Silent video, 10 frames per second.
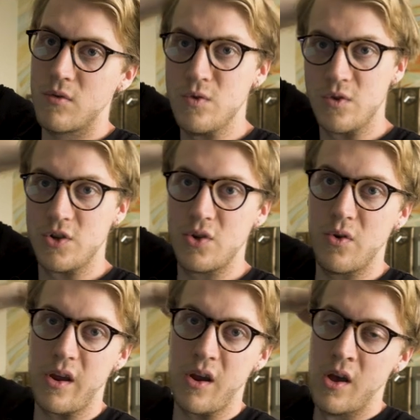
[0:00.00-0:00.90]
you're usually
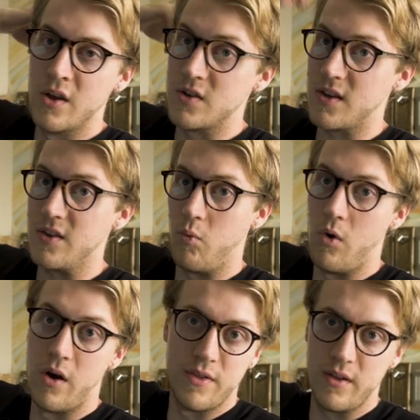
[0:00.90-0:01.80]
shooting scenes
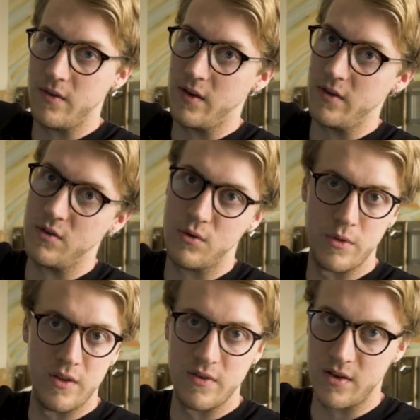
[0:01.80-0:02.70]
one, then scenes
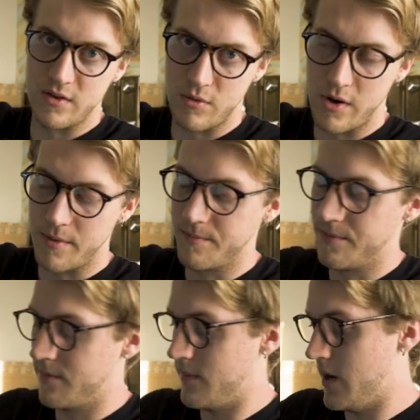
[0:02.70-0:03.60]
two, then scenes three.
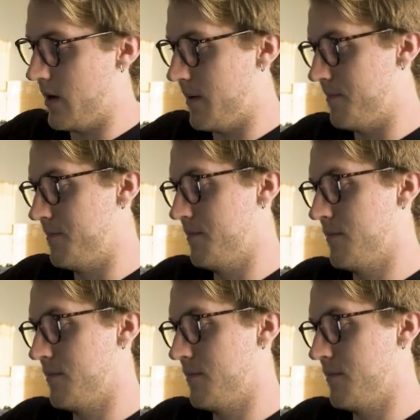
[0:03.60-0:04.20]
Um,